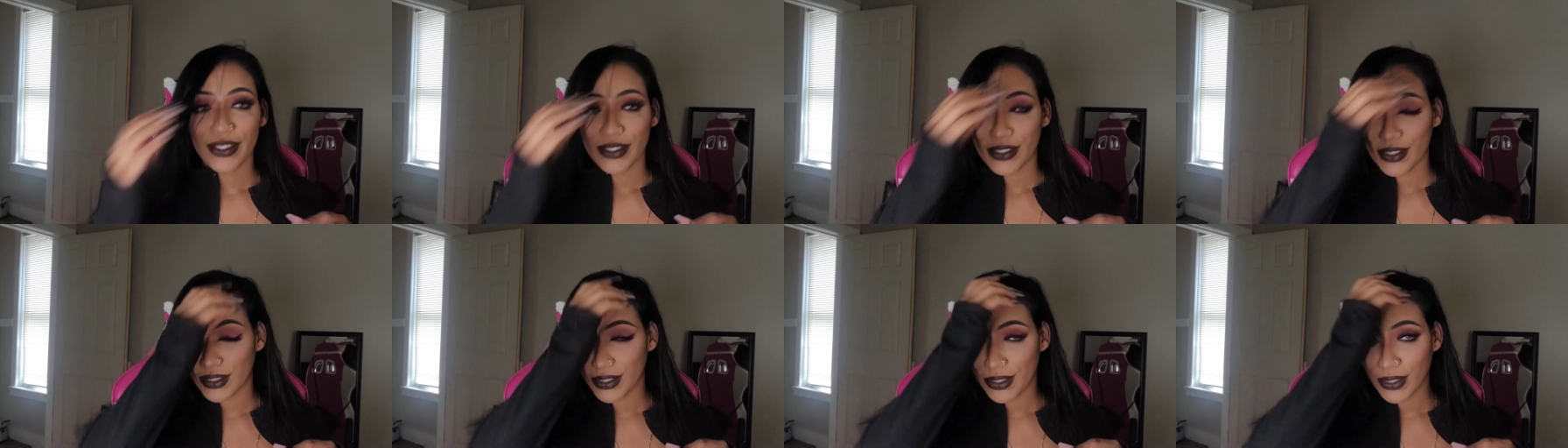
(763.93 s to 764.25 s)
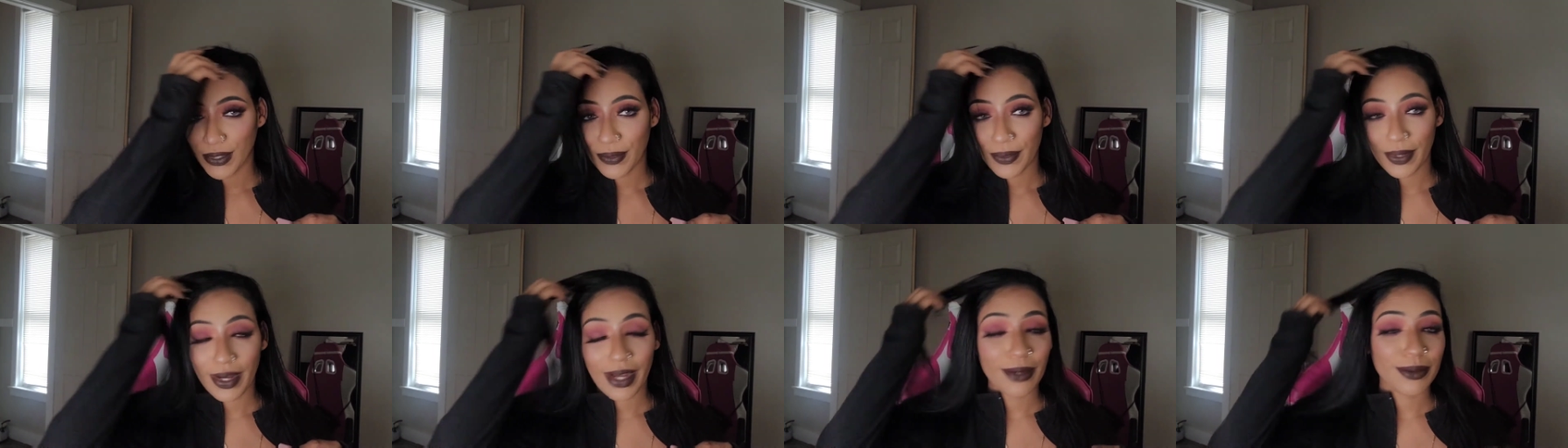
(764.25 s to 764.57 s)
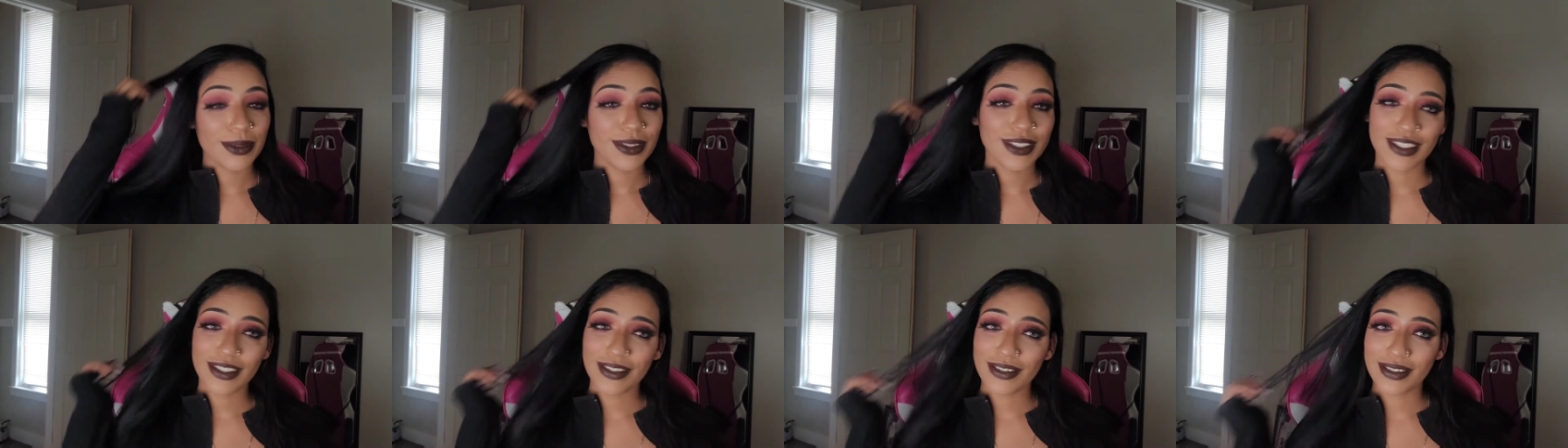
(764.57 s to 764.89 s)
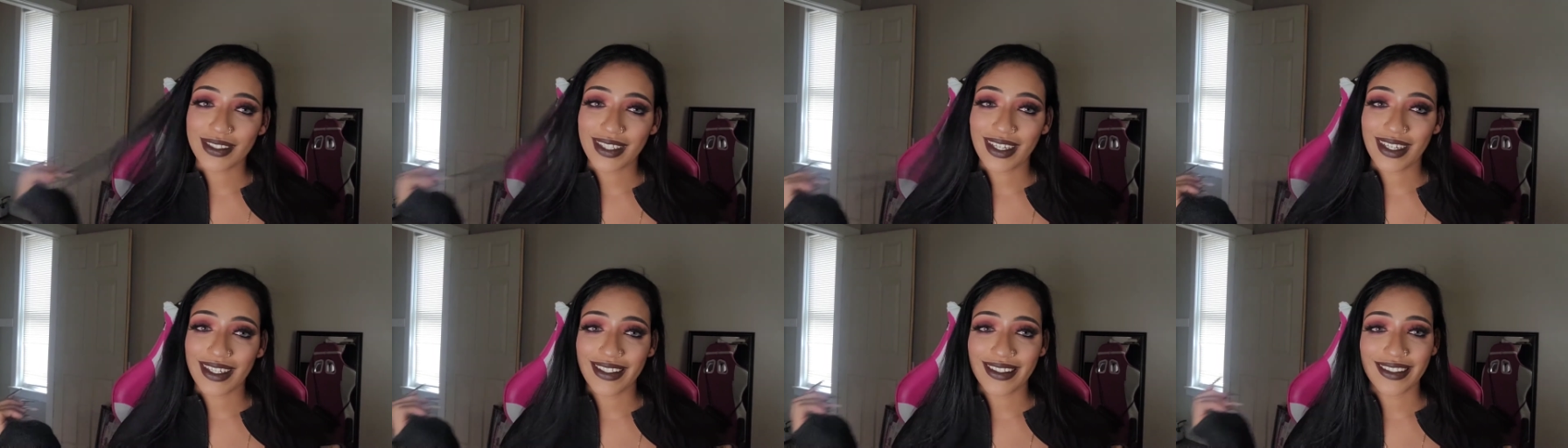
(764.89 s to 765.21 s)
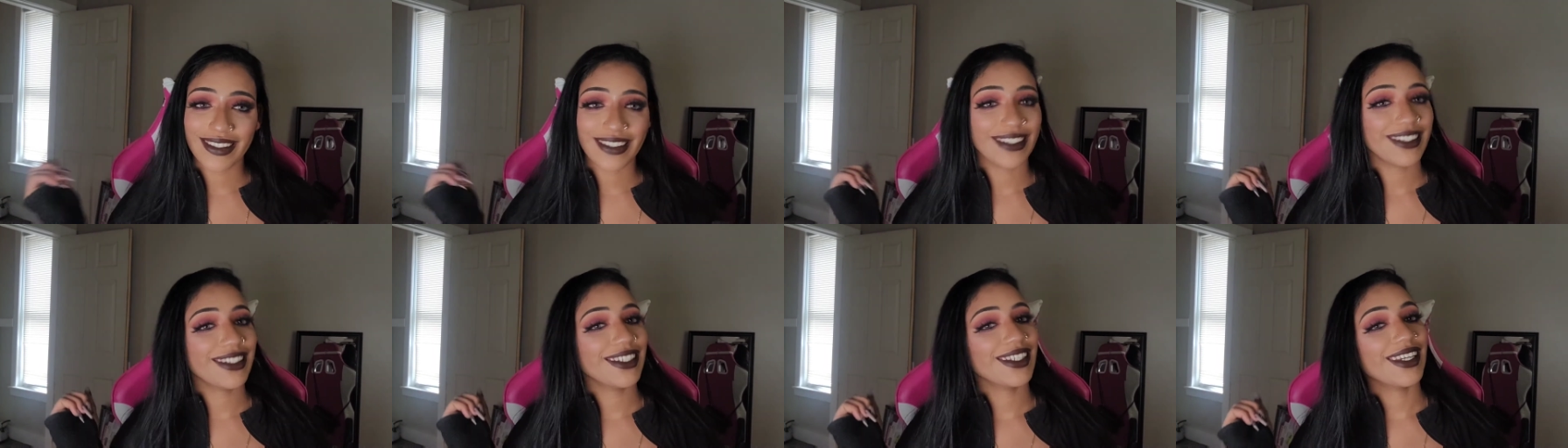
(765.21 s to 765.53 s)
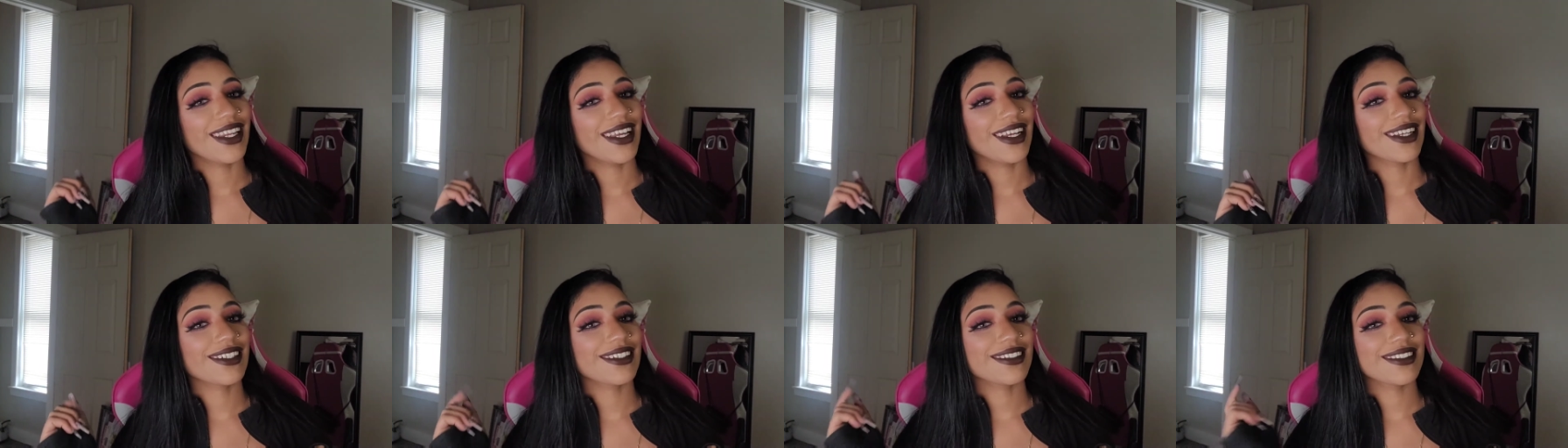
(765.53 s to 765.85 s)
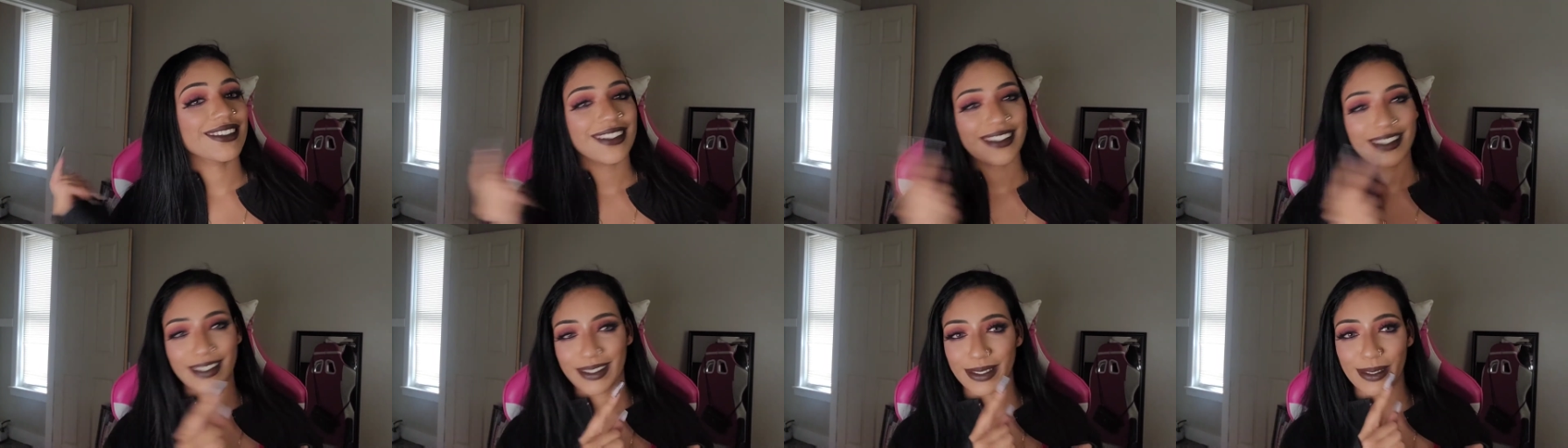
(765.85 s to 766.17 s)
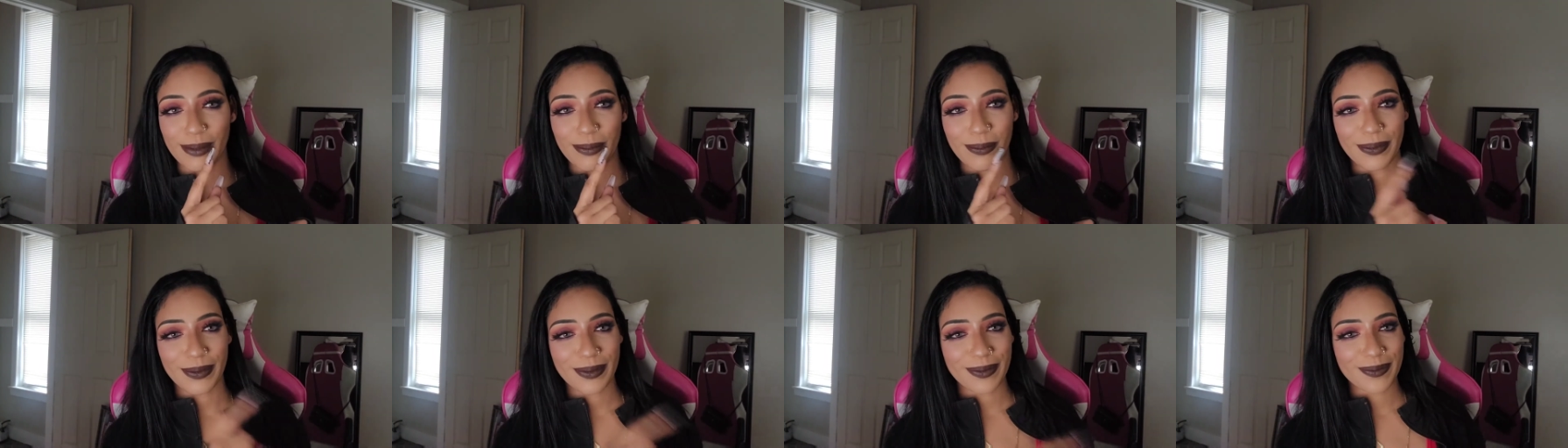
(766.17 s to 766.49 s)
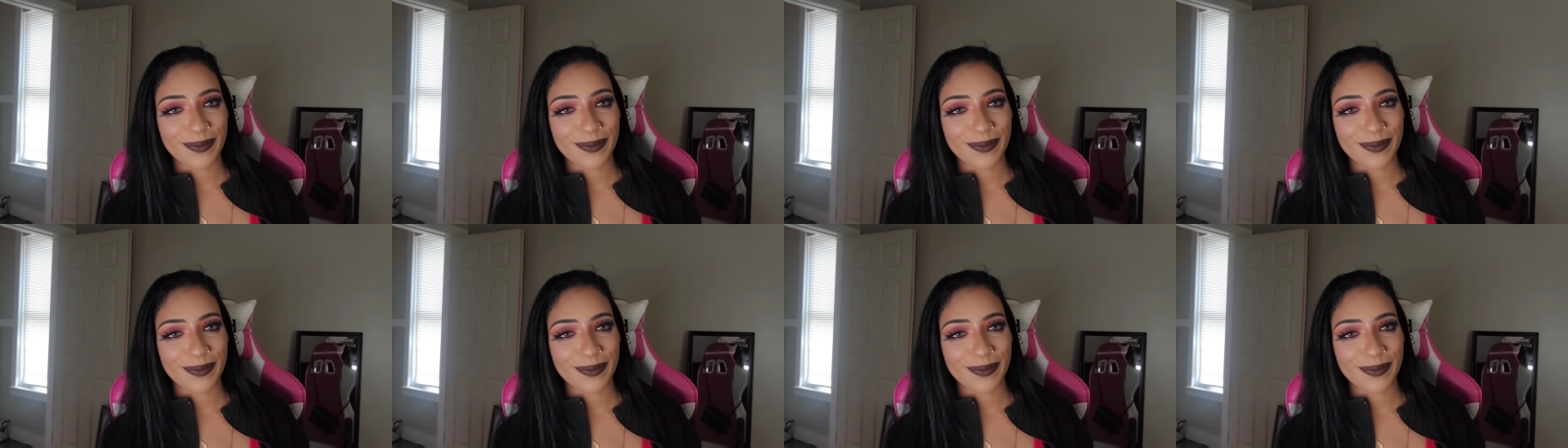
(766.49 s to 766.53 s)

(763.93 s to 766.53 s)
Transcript: So I will see you guys in the next clip.